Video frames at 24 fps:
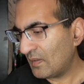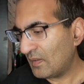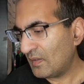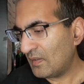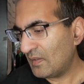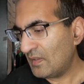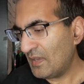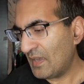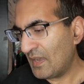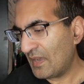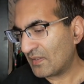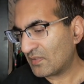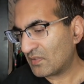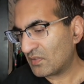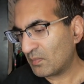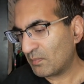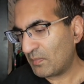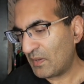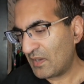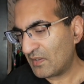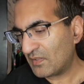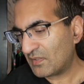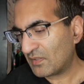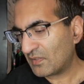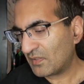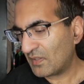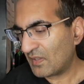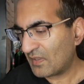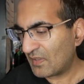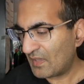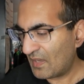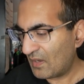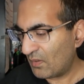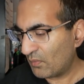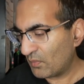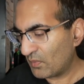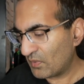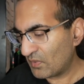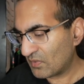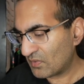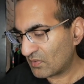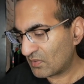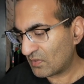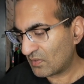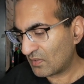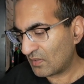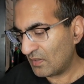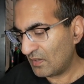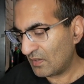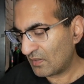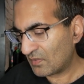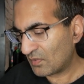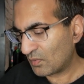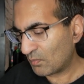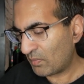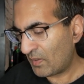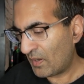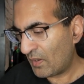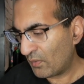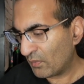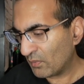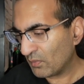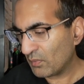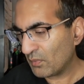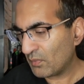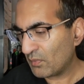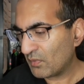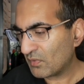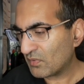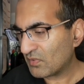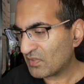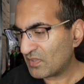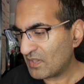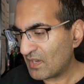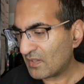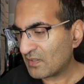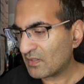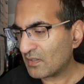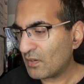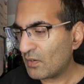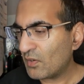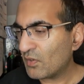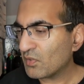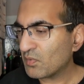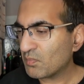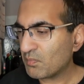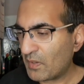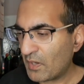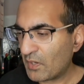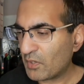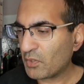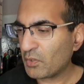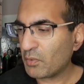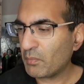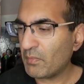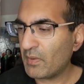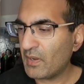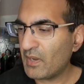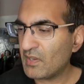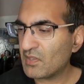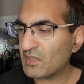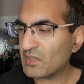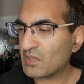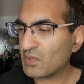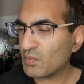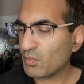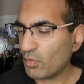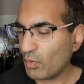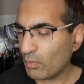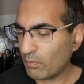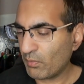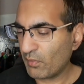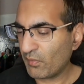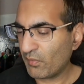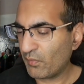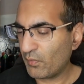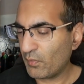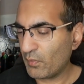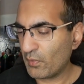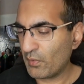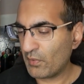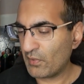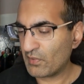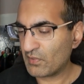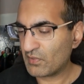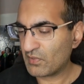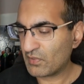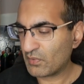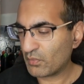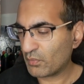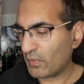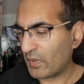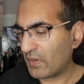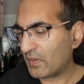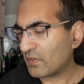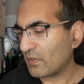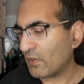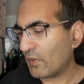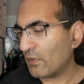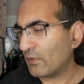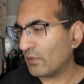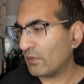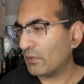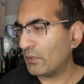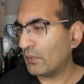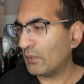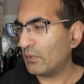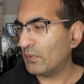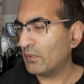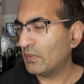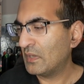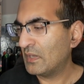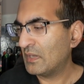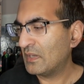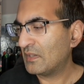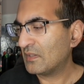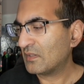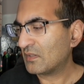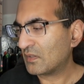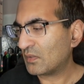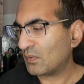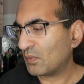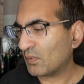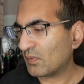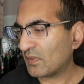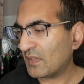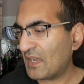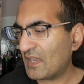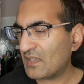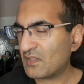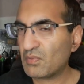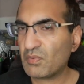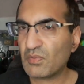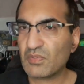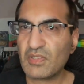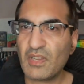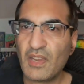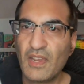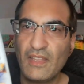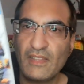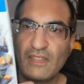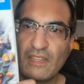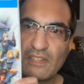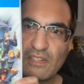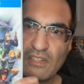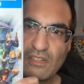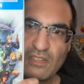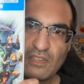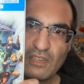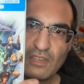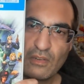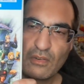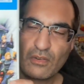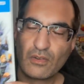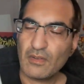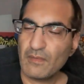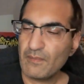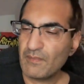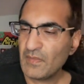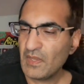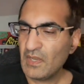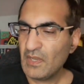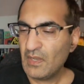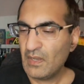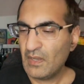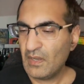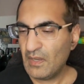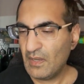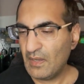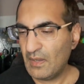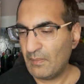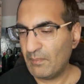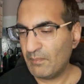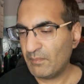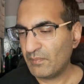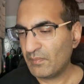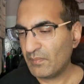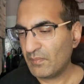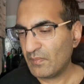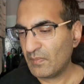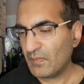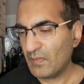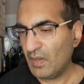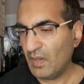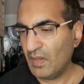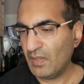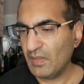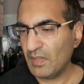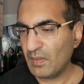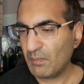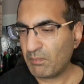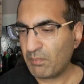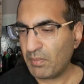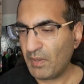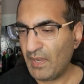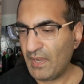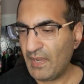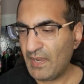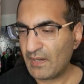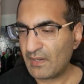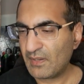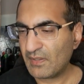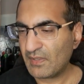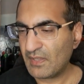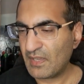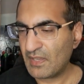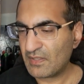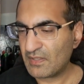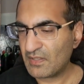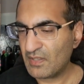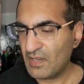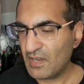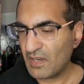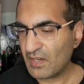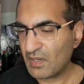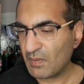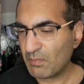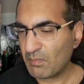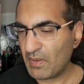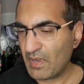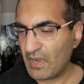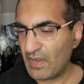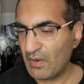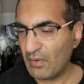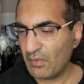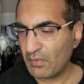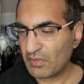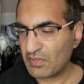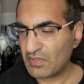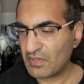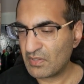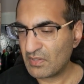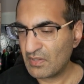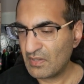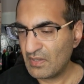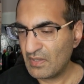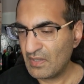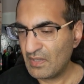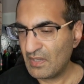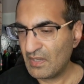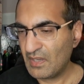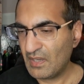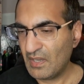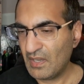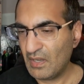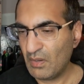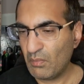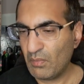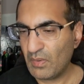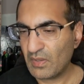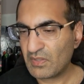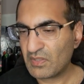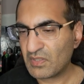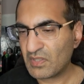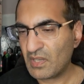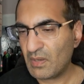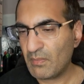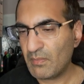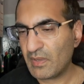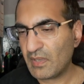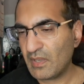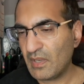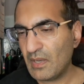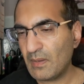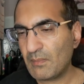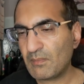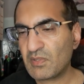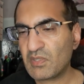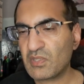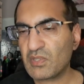Yeah, so basically that was it. So Power Lords, Sectaurs, Biker Mice, RoboForce, Great Garloo. So that's what's highlighted here. On the back, they talk about what's coming up.